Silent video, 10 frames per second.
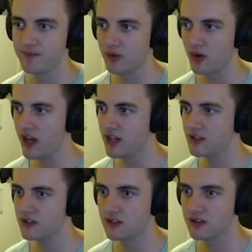Right,
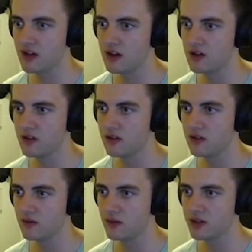so
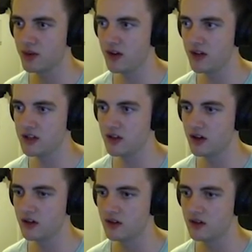which way do I need to go?
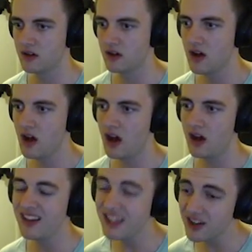I
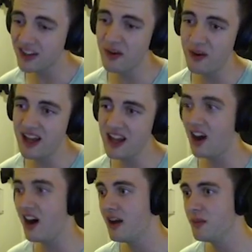need to go that way.
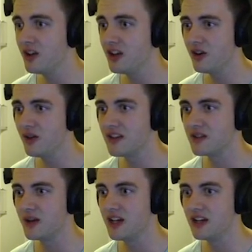I'm going to go this
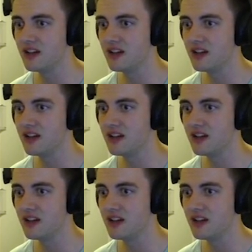way.